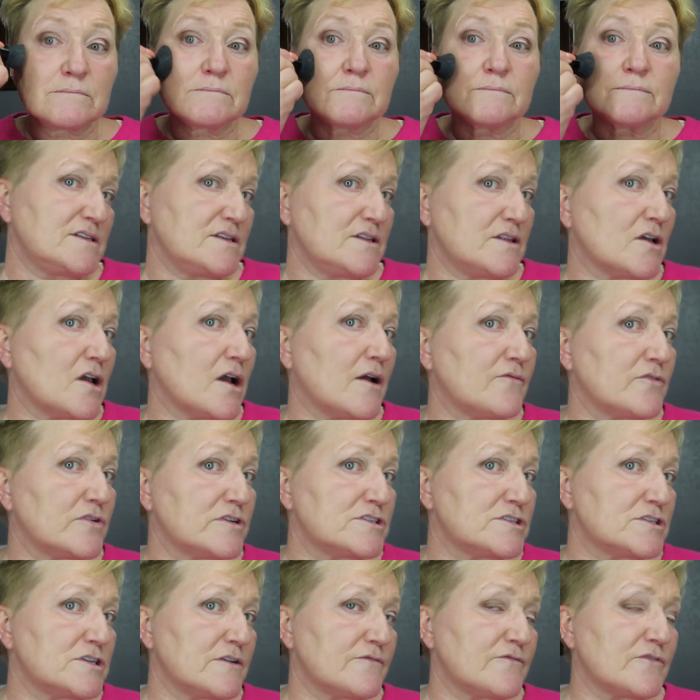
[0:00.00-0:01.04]
See the
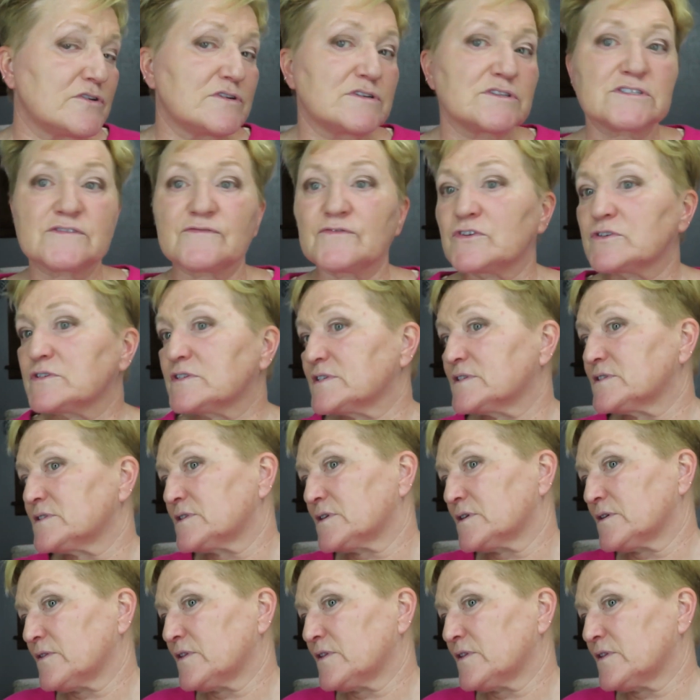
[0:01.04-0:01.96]
coverage difference versus